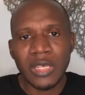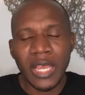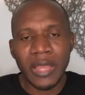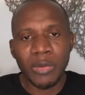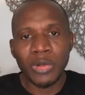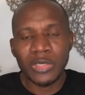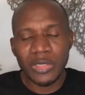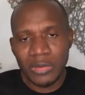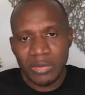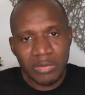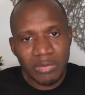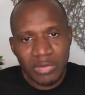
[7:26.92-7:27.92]
I
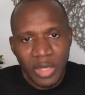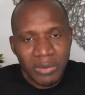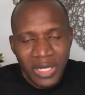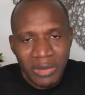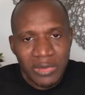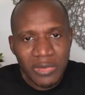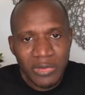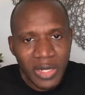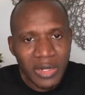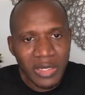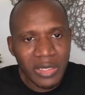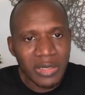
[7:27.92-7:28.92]
was sometimes
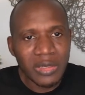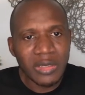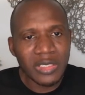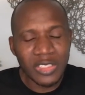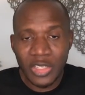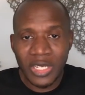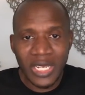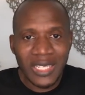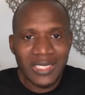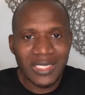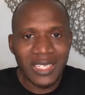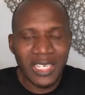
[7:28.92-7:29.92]
very
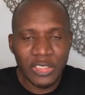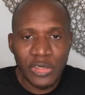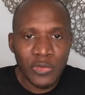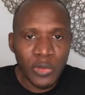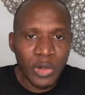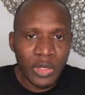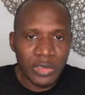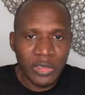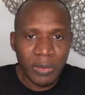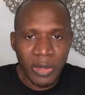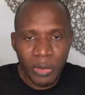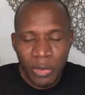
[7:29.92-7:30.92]
disconnected. I just focused
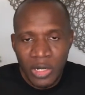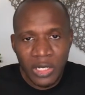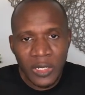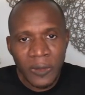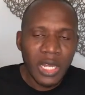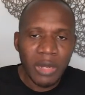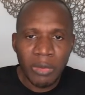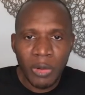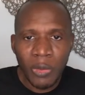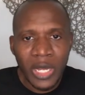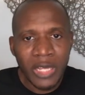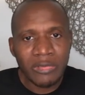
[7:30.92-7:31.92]
on my work, and my
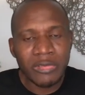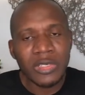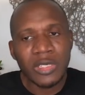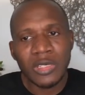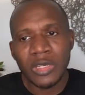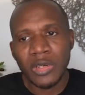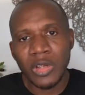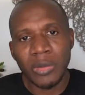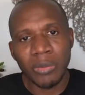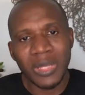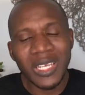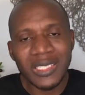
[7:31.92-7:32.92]
wife
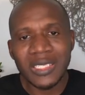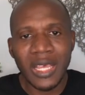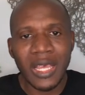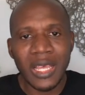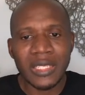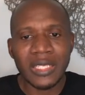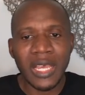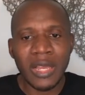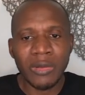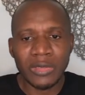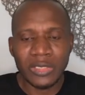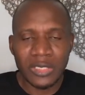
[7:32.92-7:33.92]
complained that I
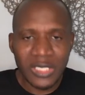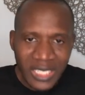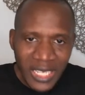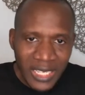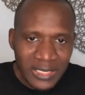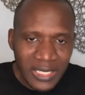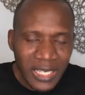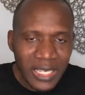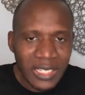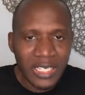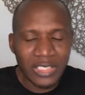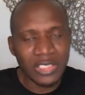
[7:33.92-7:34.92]
was
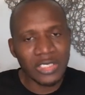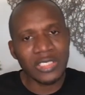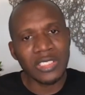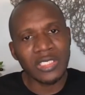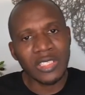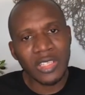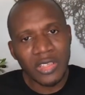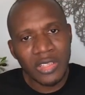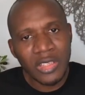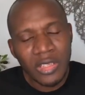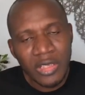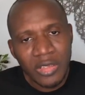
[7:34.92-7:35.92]
disconnected, that she didn't
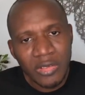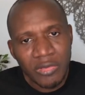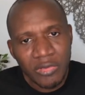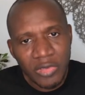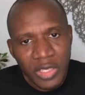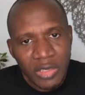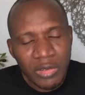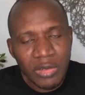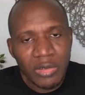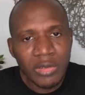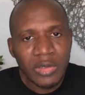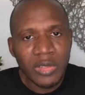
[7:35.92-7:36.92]

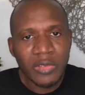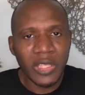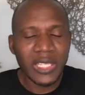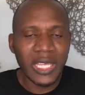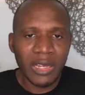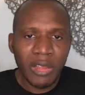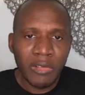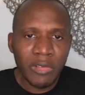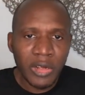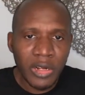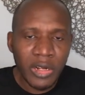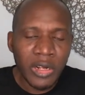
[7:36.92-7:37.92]
feel that I loved
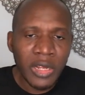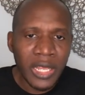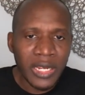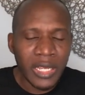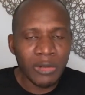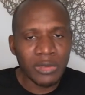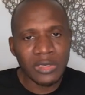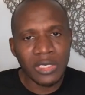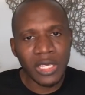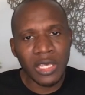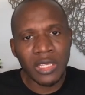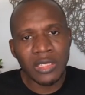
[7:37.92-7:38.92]
her, and I would
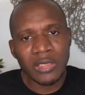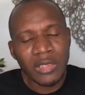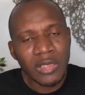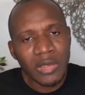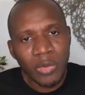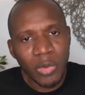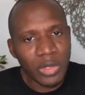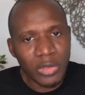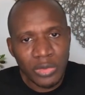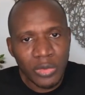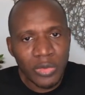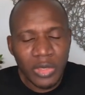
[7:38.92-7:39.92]
say one or
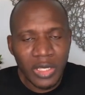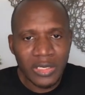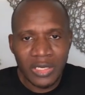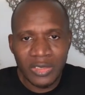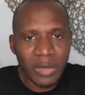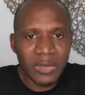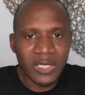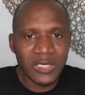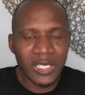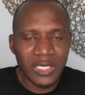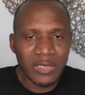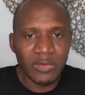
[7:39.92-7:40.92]
two things, and sometimes
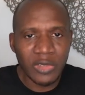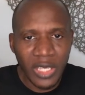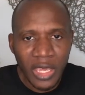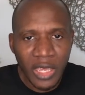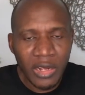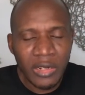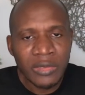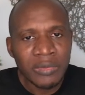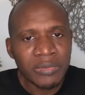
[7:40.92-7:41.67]
I didn't even care.